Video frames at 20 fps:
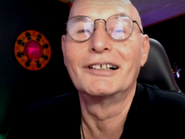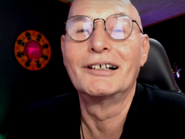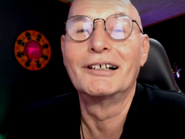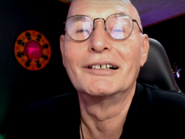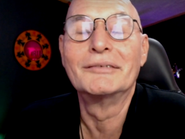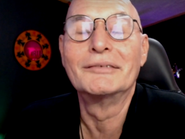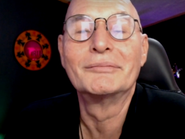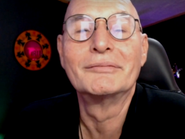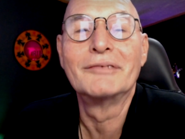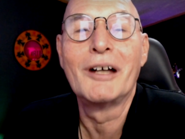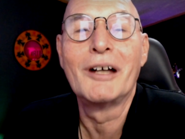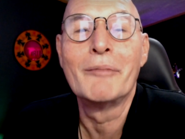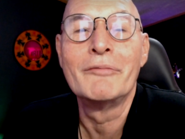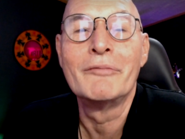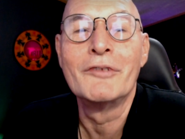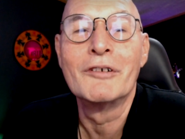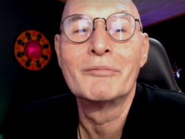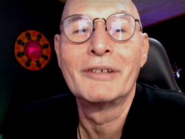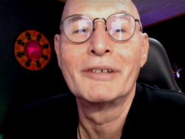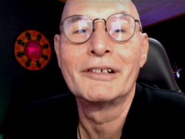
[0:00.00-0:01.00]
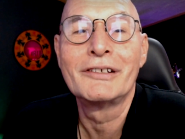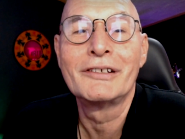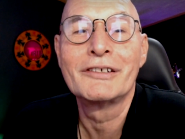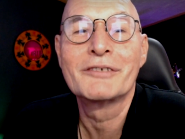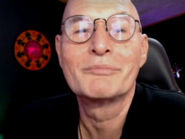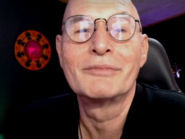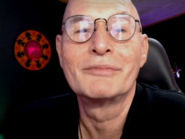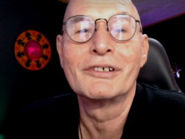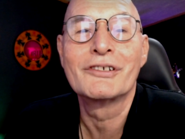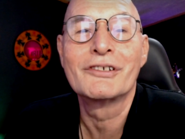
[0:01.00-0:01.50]
uh, I'm
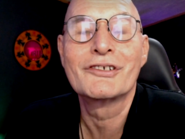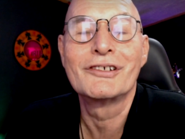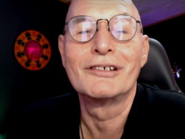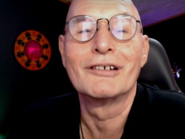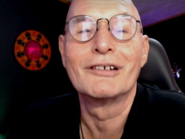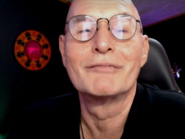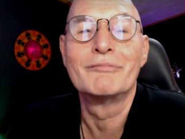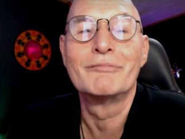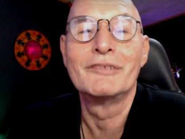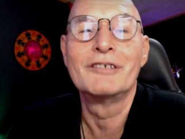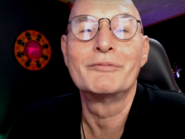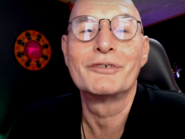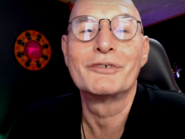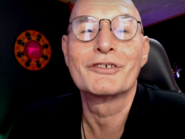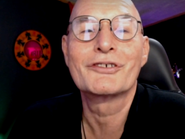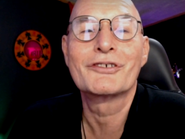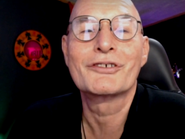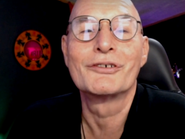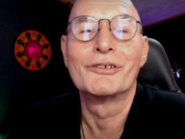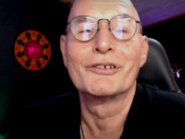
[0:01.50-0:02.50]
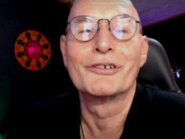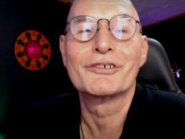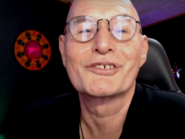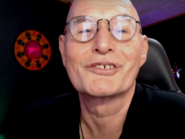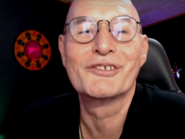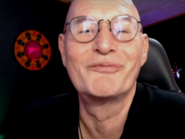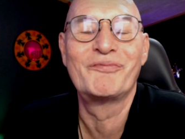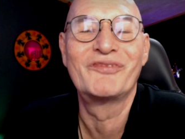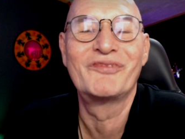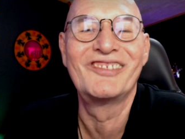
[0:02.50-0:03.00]
nobody's bitch here. Maybe
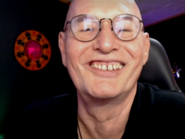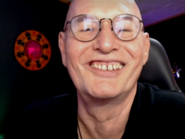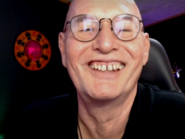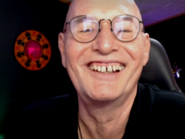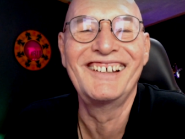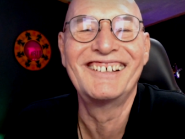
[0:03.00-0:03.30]
Source.